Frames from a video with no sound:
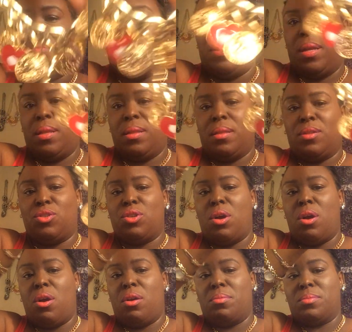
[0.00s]
But the
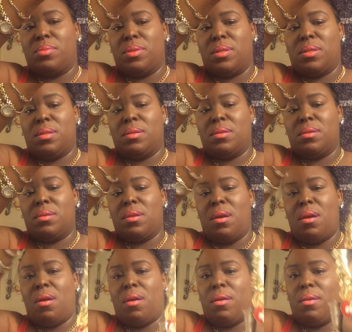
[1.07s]
charms
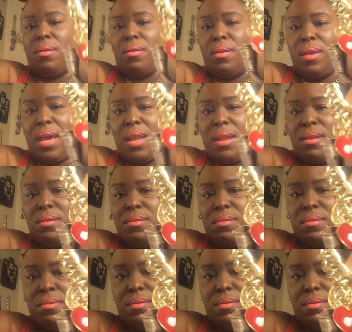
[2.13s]
are kind of